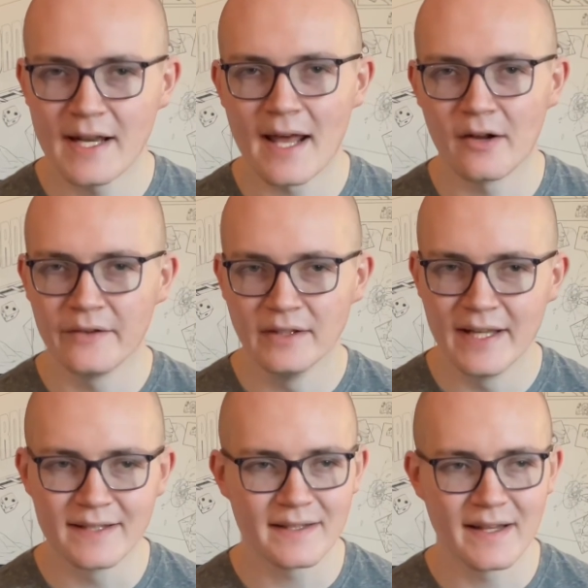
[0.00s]
at on the
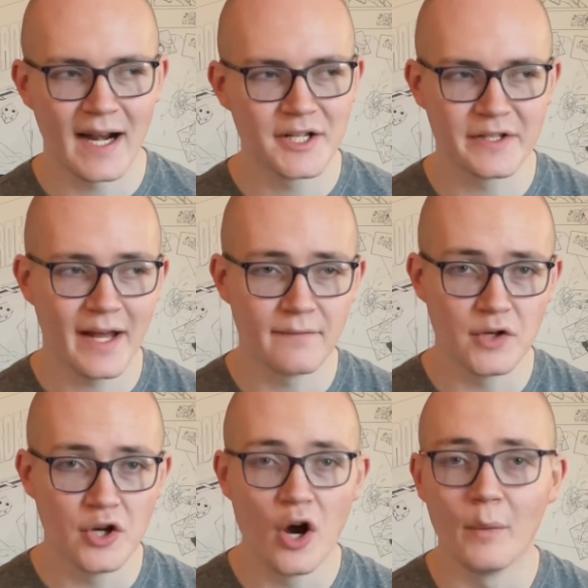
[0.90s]
list that I just have
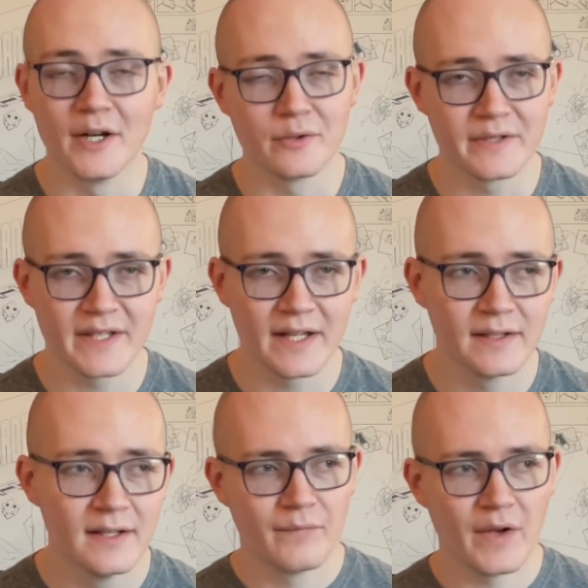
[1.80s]
no interest in.